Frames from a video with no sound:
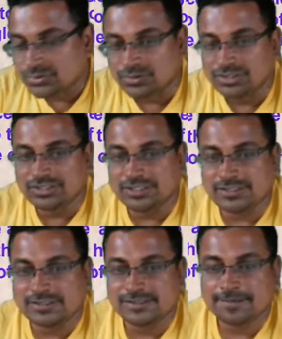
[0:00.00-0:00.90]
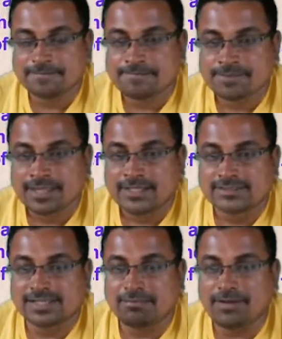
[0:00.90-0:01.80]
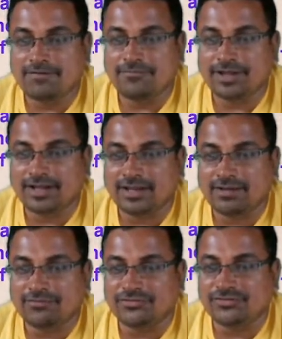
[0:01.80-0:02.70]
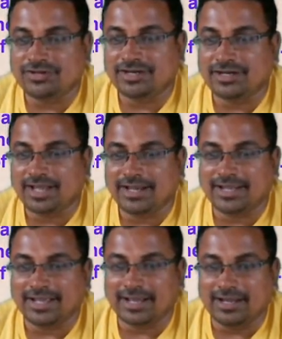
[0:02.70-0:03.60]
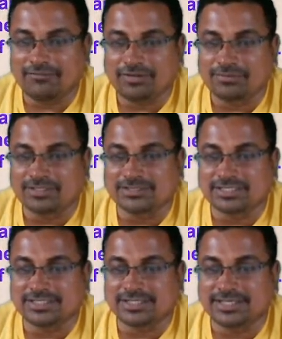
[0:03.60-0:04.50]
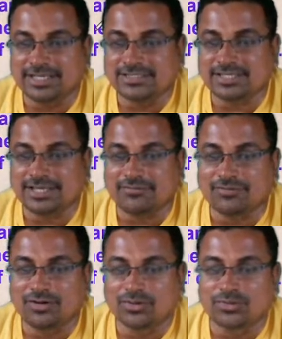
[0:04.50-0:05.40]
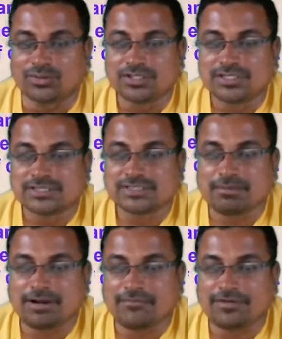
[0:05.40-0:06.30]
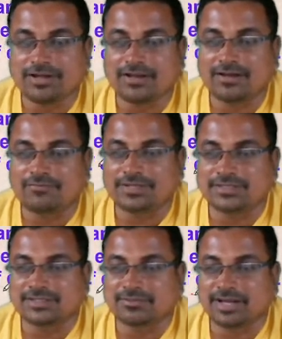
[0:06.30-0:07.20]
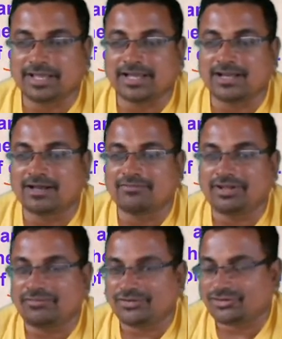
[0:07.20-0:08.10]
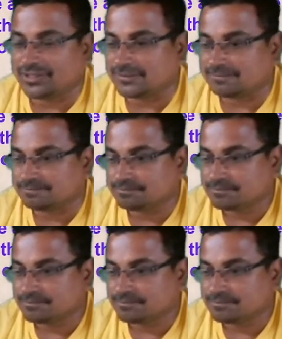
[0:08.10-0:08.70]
So this is sum of angle of incident and angle of emergent is equal to sum of angle of prism and angle of deviation.